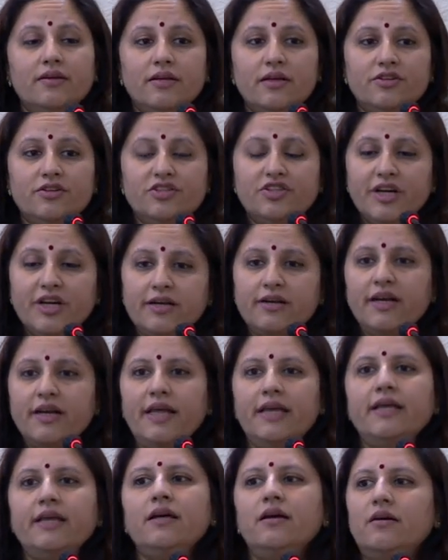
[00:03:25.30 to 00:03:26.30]

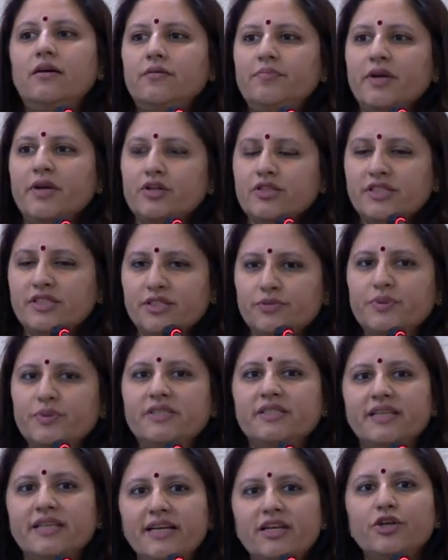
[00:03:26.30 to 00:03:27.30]
triggering, because this was
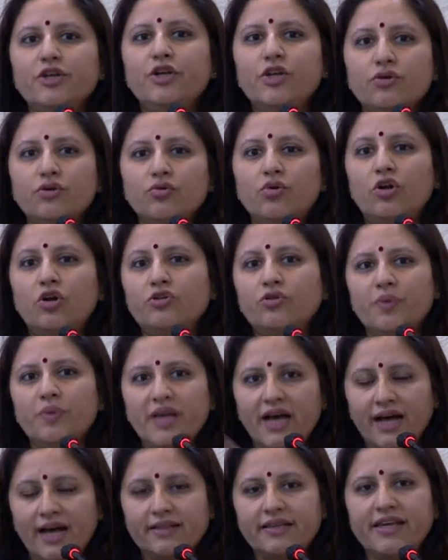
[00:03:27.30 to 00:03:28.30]
still new, although we
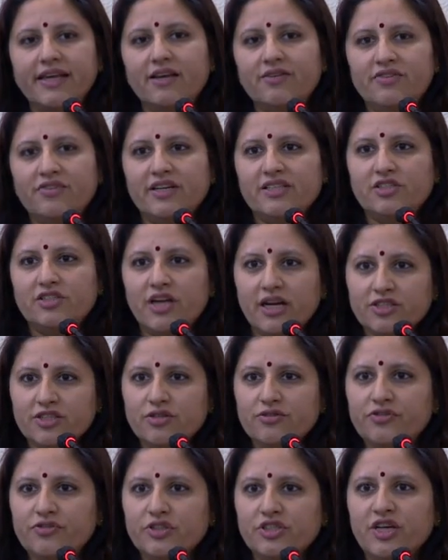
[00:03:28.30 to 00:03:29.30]
had the infrastructure
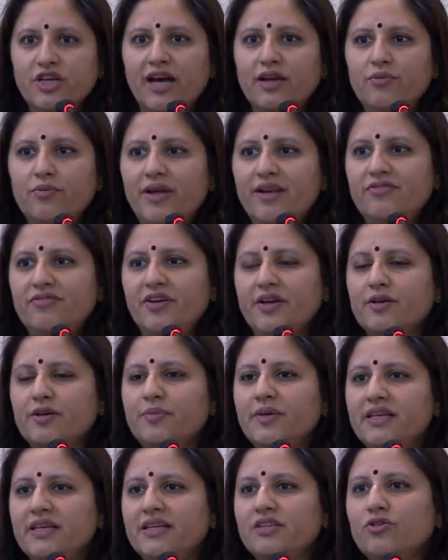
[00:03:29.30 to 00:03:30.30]
for child welfare
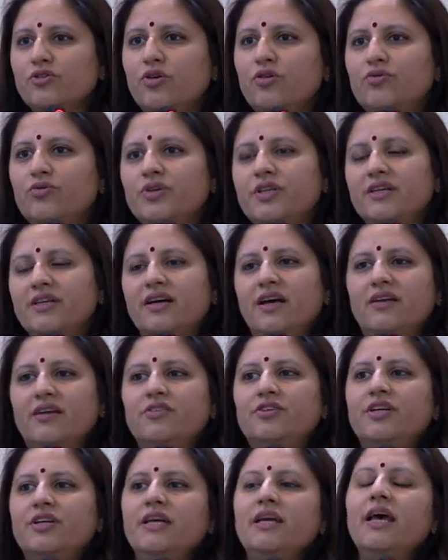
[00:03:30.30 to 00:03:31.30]
committees all over the
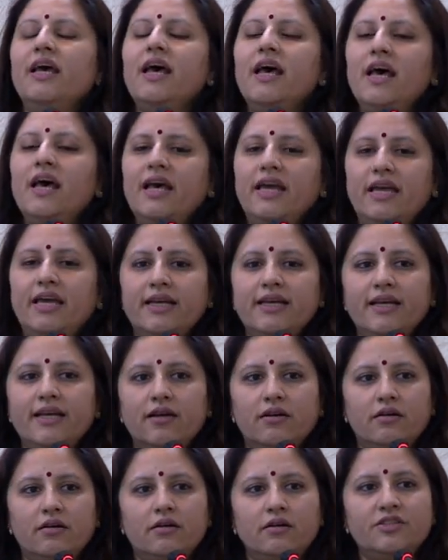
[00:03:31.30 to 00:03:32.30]
country, in
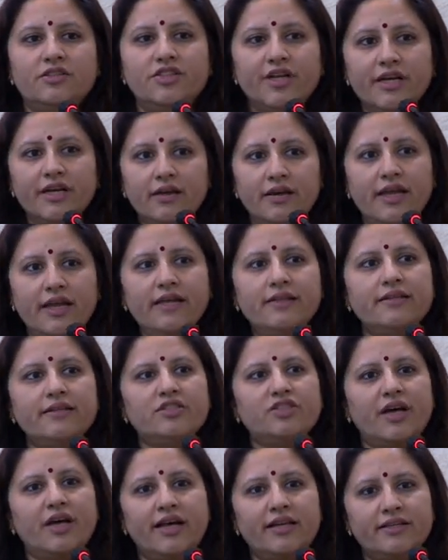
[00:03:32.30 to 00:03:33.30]
triggering
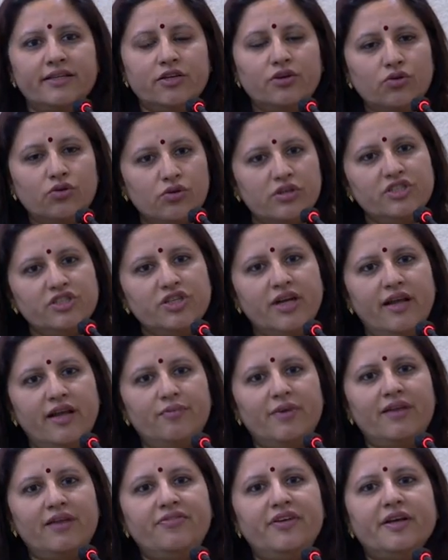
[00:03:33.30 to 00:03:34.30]
the local child
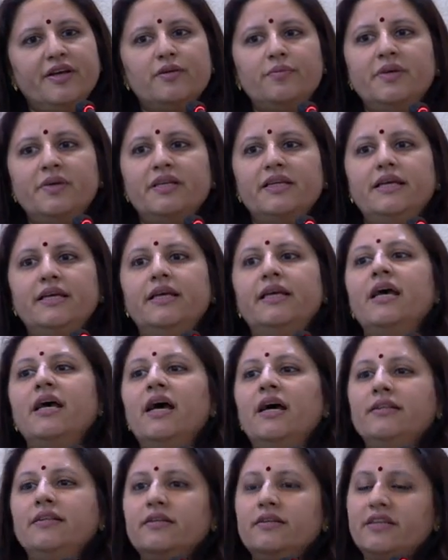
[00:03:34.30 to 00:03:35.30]
welfare committee,
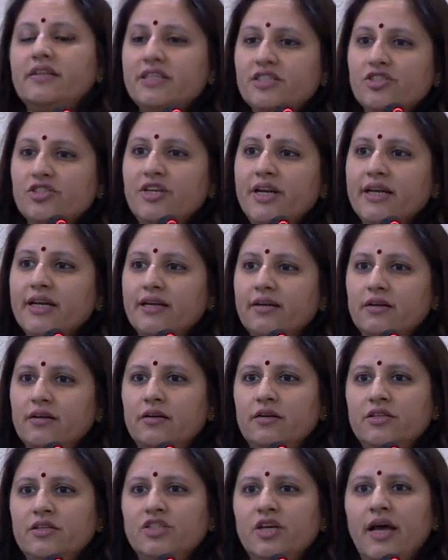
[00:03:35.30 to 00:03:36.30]
the district
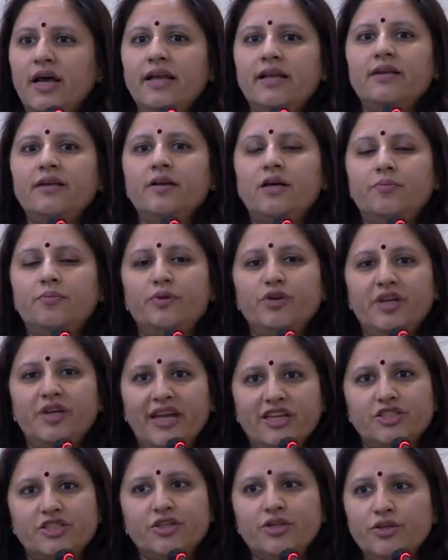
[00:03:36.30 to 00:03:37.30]
child
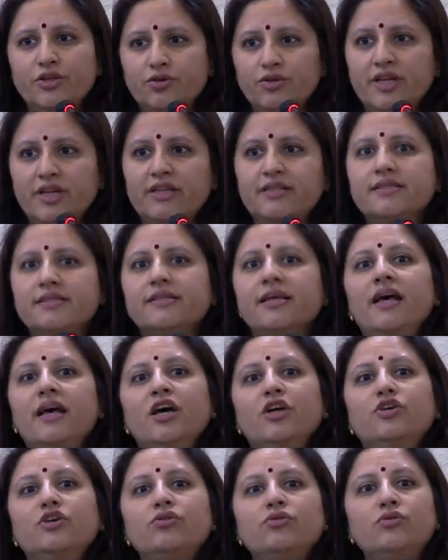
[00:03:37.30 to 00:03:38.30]
protection units
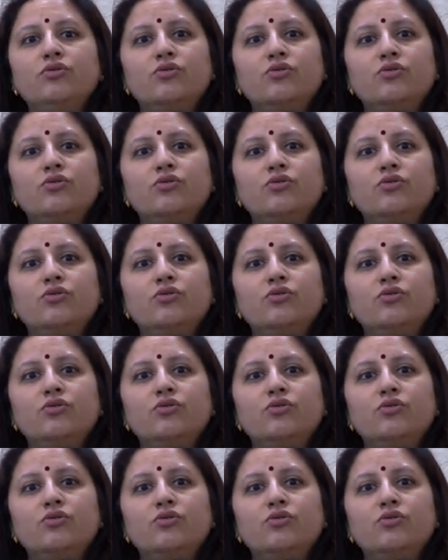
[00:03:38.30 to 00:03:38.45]
to